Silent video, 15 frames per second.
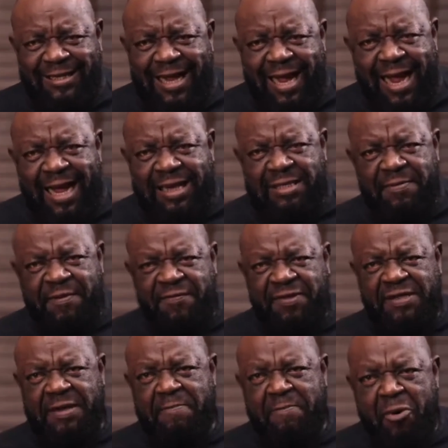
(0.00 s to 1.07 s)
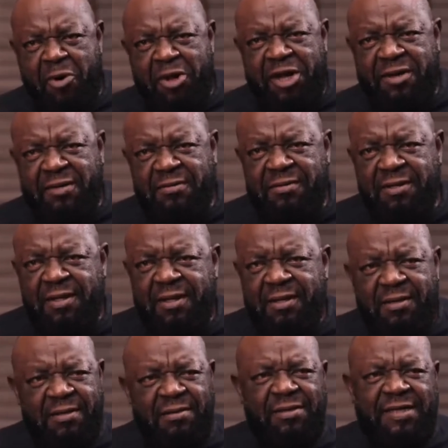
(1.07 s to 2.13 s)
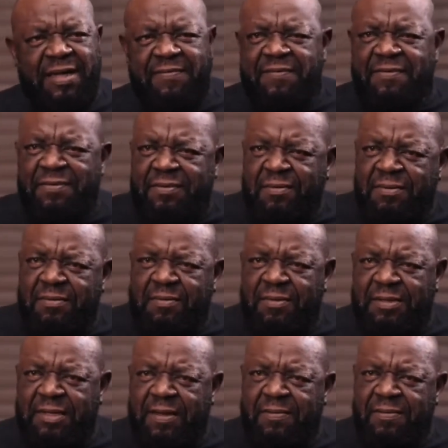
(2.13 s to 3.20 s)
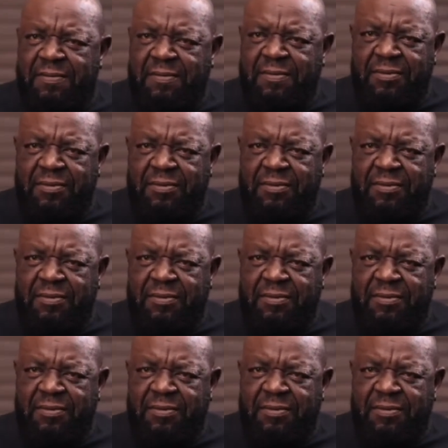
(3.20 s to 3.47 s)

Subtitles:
I asked him if he's a Boeing 777,